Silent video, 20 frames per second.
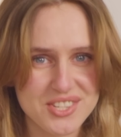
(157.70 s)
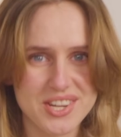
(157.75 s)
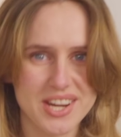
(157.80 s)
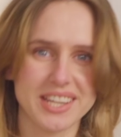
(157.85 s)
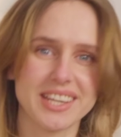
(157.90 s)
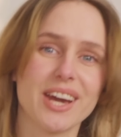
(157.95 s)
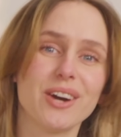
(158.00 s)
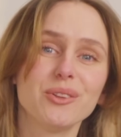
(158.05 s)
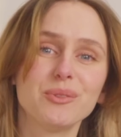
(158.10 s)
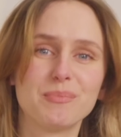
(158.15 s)

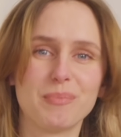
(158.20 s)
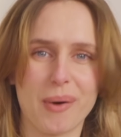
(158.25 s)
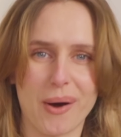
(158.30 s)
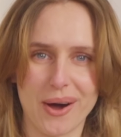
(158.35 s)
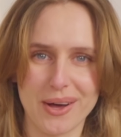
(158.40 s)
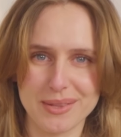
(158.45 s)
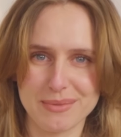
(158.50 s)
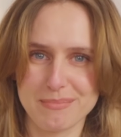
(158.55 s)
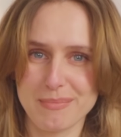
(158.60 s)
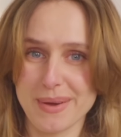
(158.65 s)
Check out
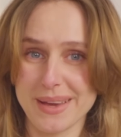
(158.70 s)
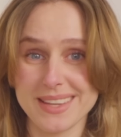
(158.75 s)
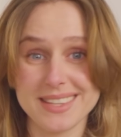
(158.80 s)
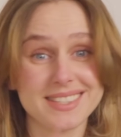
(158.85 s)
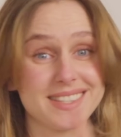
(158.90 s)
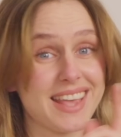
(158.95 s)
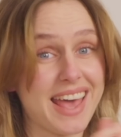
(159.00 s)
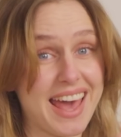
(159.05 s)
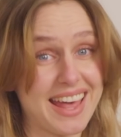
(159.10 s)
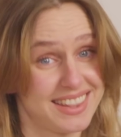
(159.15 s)

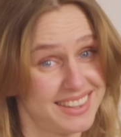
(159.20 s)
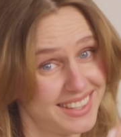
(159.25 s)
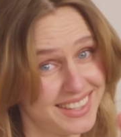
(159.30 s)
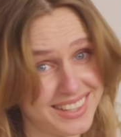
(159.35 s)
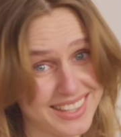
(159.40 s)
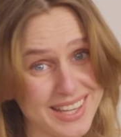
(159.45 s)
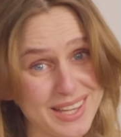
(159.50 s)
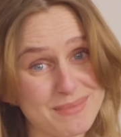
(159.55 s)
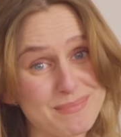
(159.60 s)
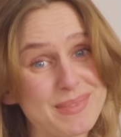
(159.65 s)
Podbase at the
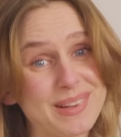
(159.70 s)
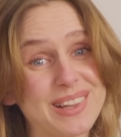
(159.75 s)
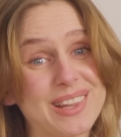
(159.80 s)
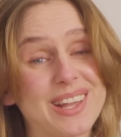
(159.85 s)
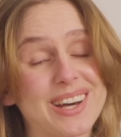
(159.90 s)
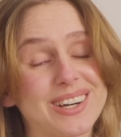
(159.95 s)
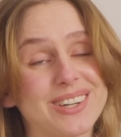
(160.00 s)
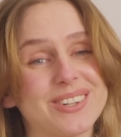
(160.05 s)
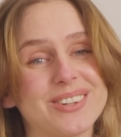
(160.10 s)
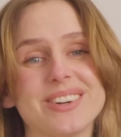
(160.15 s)
link
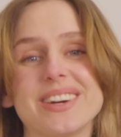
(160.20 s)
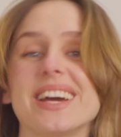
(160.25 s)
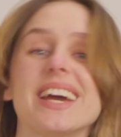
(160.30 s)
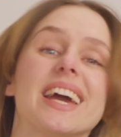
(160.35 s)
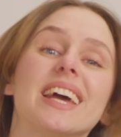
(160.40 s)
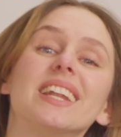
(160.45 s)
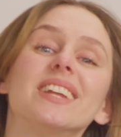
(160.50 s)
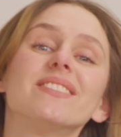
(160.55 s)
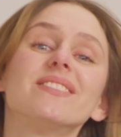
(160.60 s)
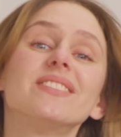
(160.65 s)
below.
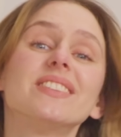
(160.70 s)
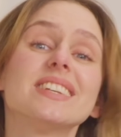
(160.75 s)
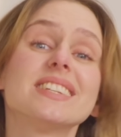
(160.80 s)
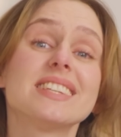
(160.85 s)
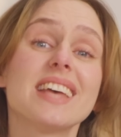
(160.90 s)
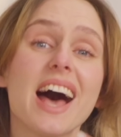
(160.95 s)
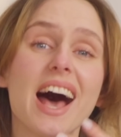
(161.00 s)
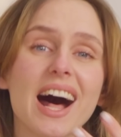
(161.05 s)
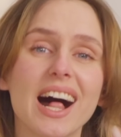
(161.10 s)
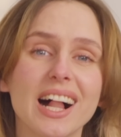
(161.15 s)
And if
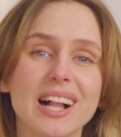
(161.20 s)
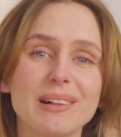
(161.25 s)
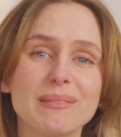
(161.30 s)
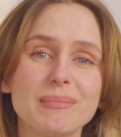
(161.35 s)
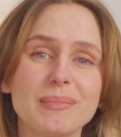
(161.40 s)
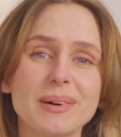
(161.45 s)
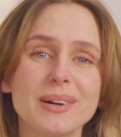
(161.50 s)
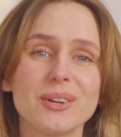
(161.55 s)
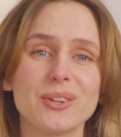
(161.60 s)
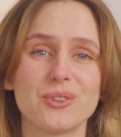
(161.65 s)
this
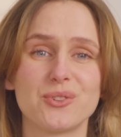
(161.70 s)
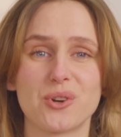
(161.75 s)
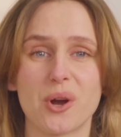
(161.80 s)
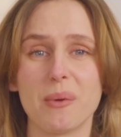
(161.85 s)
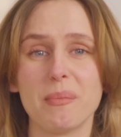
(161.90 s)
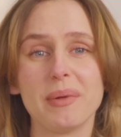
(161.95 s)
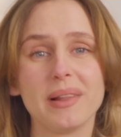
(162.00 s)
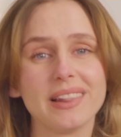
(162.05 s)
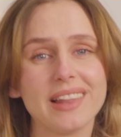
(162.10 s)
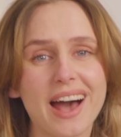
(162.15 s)
helped,
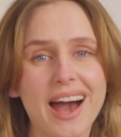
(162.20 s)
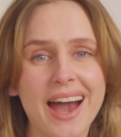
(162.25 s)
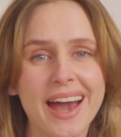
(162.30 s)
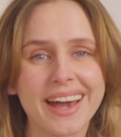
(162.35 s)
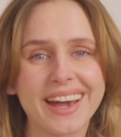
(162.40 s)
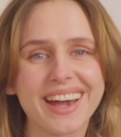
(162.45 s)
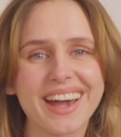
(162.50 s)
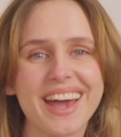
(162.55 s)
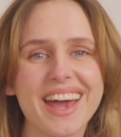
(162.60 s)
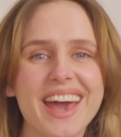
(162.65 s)
drop a
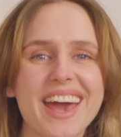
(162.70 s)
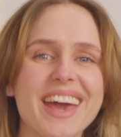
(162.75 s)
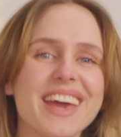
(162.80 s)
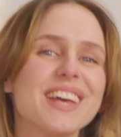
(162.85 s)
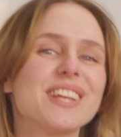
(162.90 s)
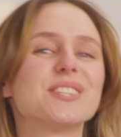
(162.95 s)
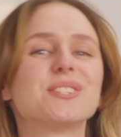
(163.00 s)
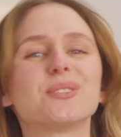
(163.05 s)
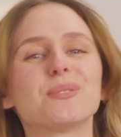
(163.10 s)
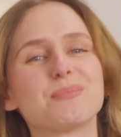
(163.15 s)
like,
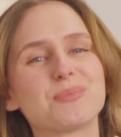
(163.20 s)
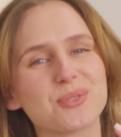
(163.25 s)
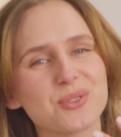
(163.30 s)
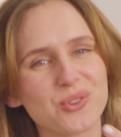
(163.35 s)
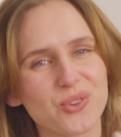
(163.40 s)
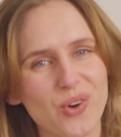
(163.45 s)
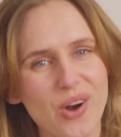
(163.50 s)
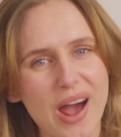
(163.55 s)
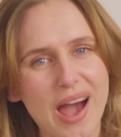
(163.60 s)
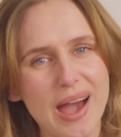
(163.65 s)
hit
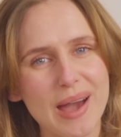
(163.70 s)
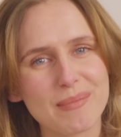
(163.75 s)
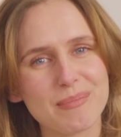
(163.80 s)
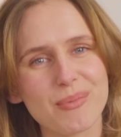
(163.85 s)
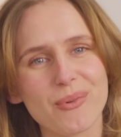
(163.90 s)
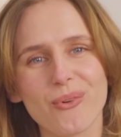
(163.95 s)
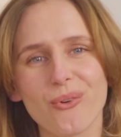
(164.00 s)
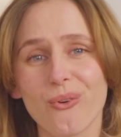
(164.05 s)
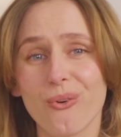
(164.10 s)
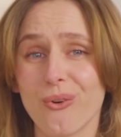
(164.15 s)
subscribe,
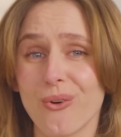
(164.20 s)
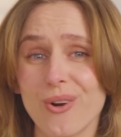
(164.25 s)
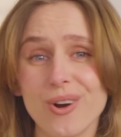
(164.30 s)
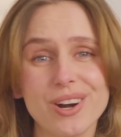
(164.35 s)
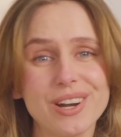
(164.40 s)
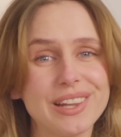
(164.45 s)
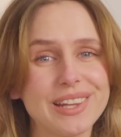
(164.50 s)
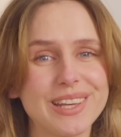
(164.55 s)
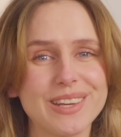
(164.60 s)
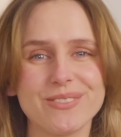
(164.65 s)

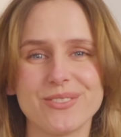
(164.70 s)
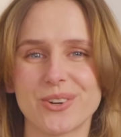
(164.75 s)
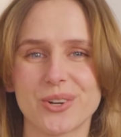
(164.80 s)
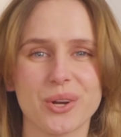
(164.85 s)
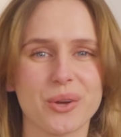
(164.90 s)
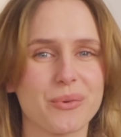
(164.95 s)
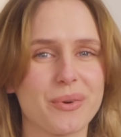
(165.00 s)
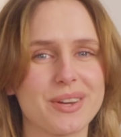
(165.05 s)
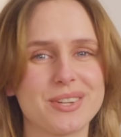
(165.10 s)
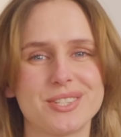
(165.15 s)
or leave
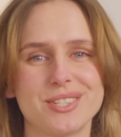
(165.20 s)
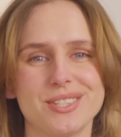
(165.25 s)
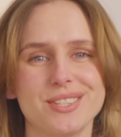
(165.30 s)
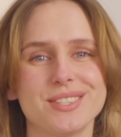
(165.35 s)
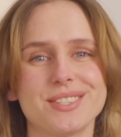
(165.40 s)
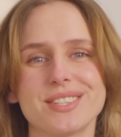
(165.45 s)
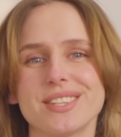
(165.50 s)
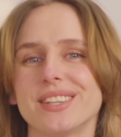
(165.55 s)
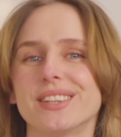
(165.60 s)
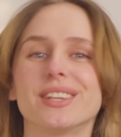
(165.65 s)
your
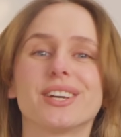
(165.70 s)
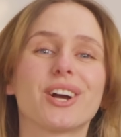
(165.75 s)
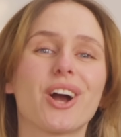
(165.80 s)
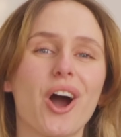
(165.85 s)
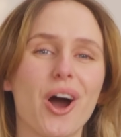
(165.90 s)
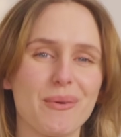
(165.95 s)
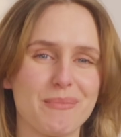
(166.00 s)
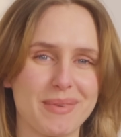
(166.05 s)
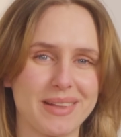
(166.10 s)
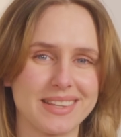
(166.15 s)
questions in the
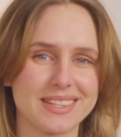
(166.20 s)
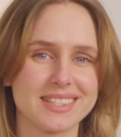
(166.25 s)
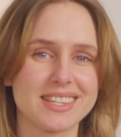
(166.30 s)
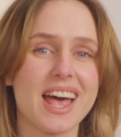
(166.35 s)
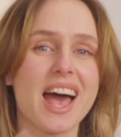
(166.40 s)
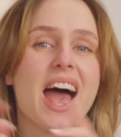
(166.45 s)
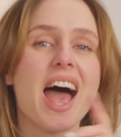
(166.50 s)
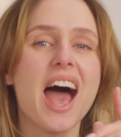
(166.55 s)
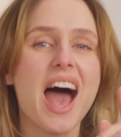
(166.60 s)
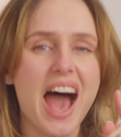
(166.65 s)
comments.
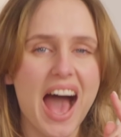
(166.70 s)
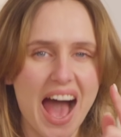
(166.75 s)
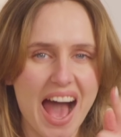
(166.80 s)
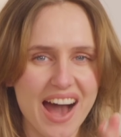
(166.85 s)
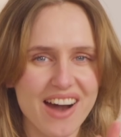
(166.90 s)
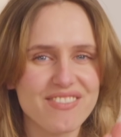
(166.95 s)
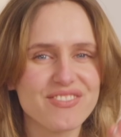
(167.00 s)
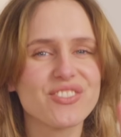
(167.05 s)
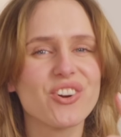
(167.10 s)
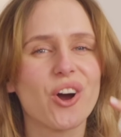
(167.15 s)

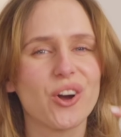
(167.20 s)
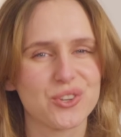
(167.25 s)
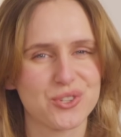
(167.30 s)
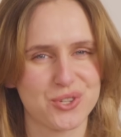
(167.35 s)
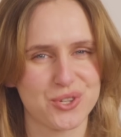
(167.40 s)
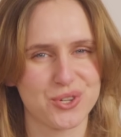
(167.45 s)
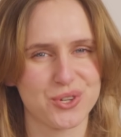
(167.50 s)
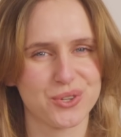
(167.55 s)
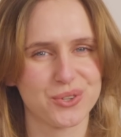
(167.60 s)
I've got